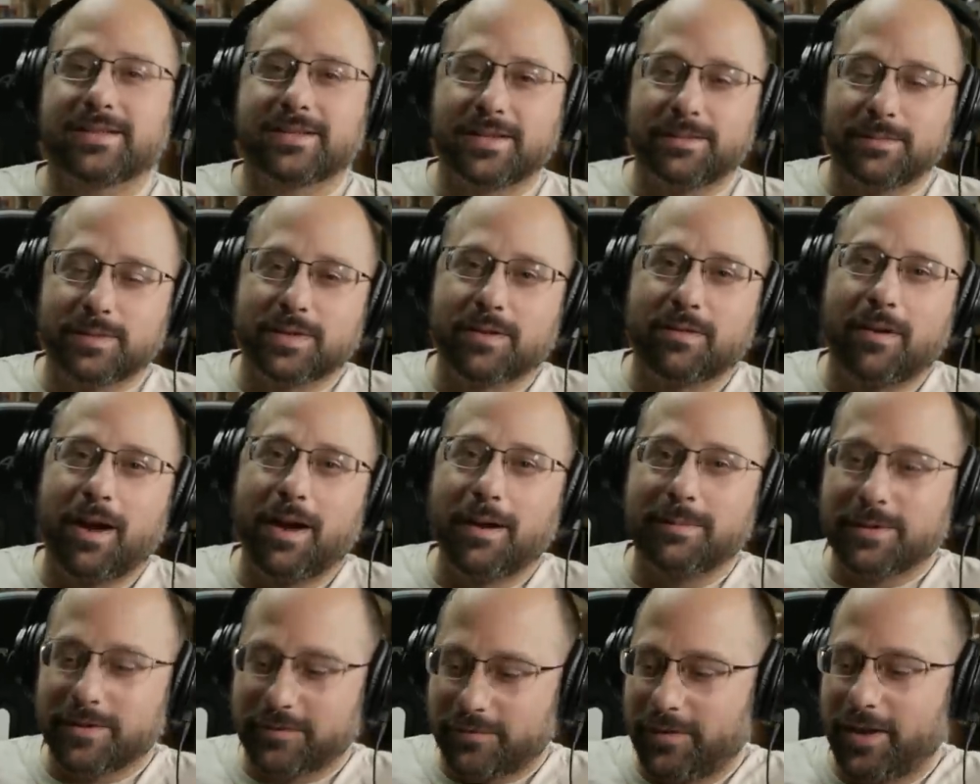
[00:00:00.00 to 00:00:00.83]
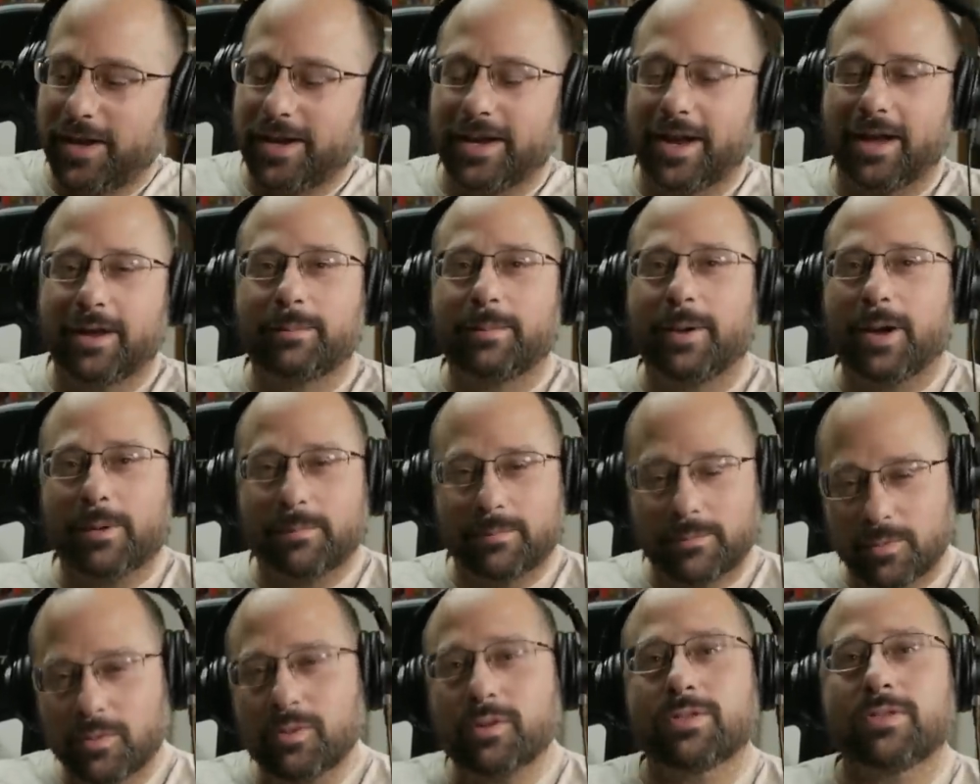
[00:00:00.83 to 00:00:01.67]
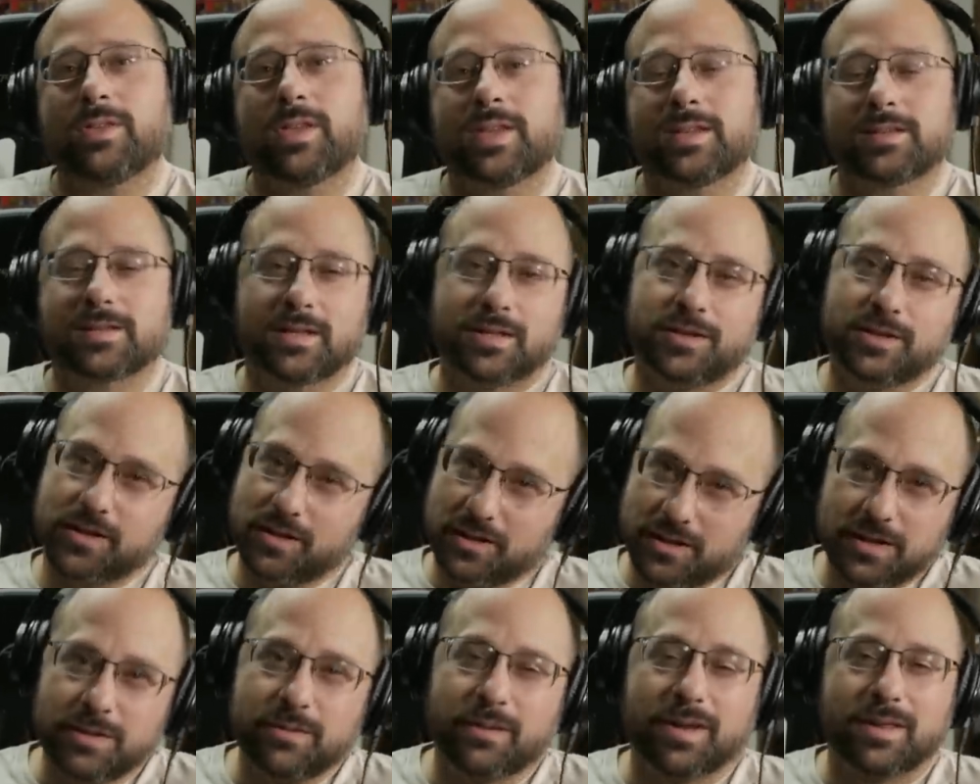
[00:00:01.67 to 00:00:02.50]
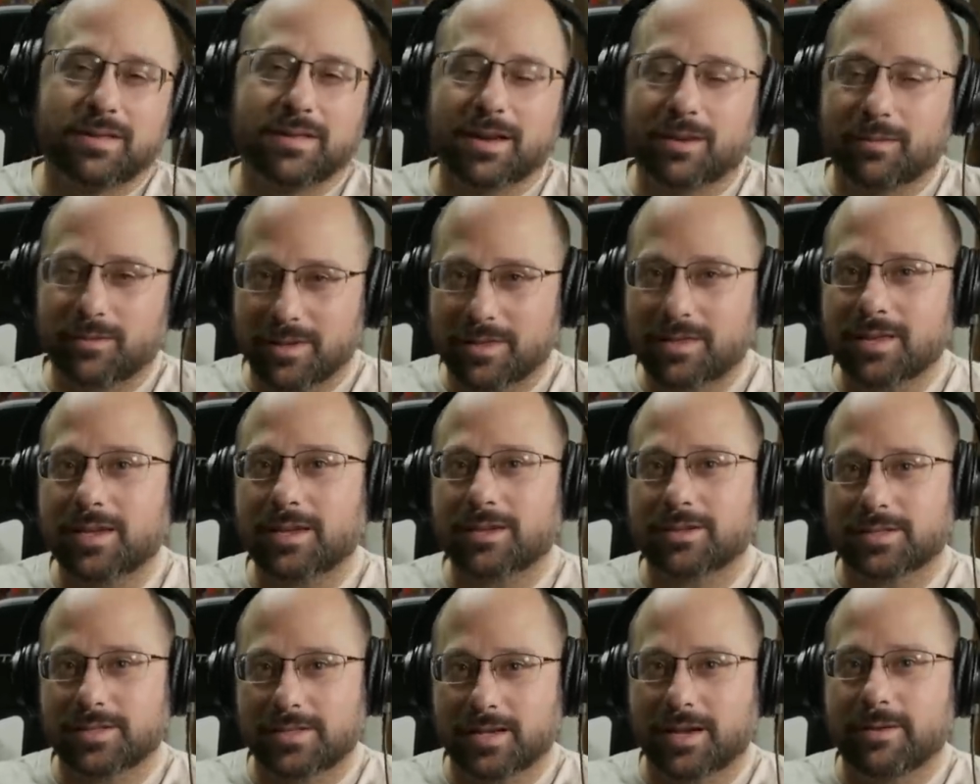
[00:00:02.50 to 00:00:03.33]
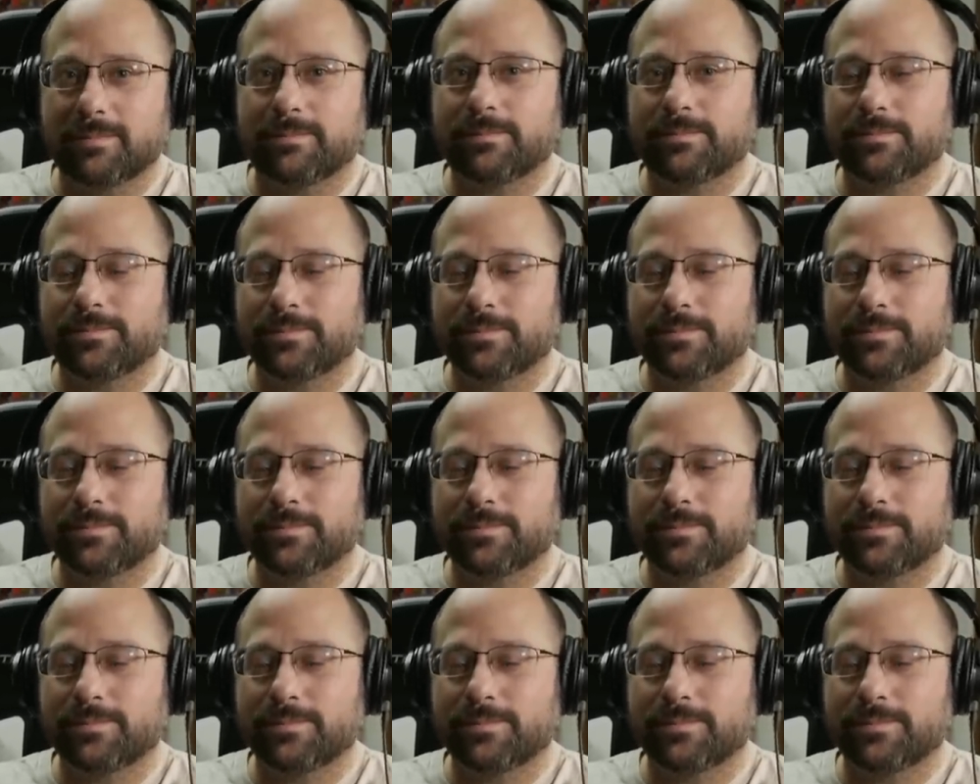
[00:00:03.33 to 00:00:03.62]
subscribe to find out about more things that you're doing that we think is dumb.